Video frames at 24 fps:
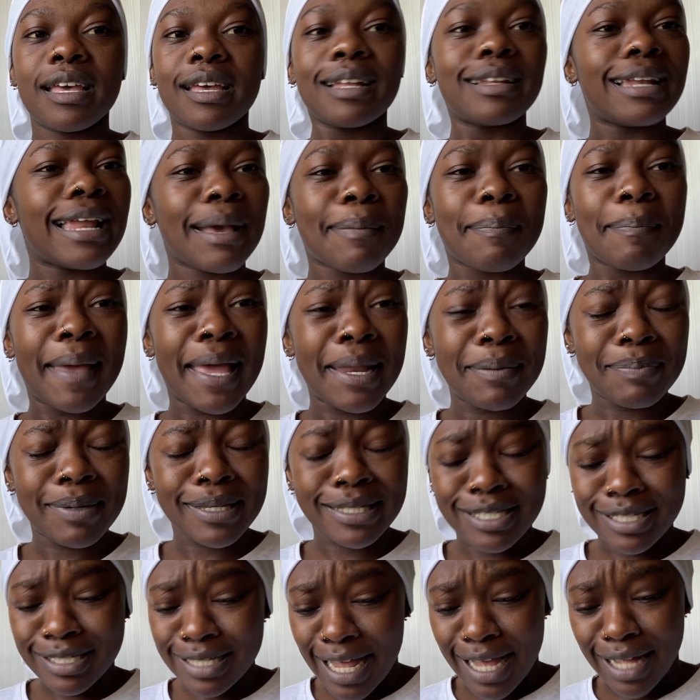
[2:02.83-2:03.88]
Like bad
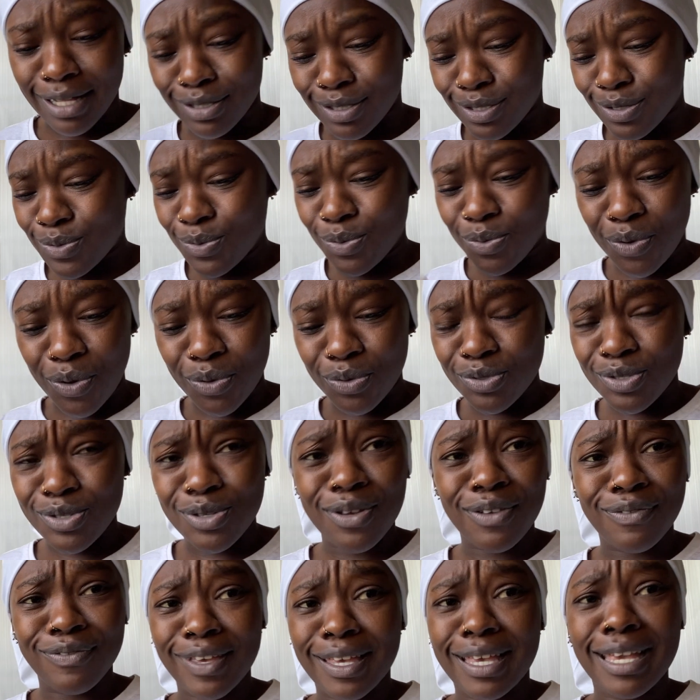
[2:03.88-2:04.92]
bitch nails, who goes
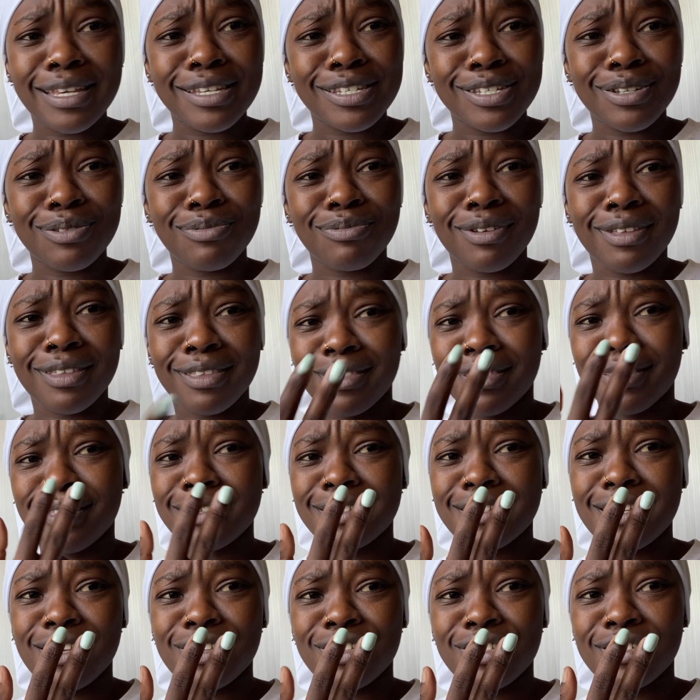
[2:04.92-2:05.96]
to a vacation with
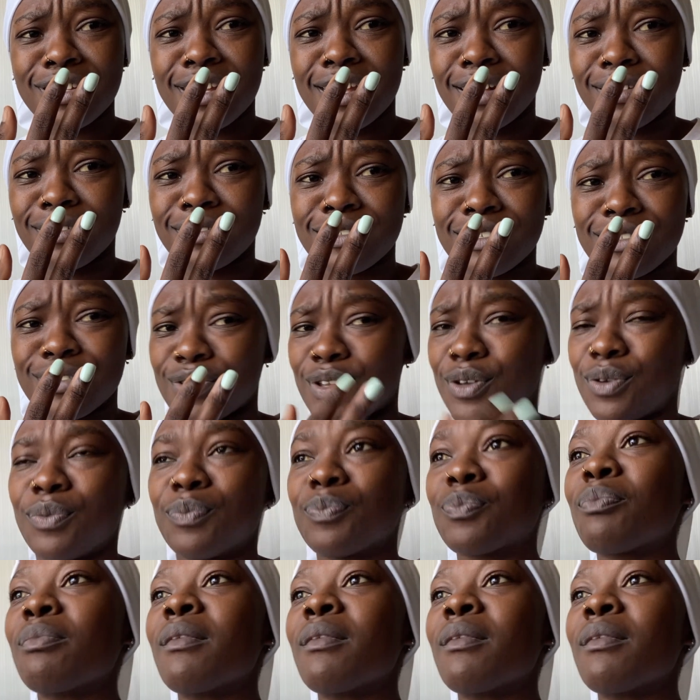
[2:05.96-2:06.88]
such nails? No.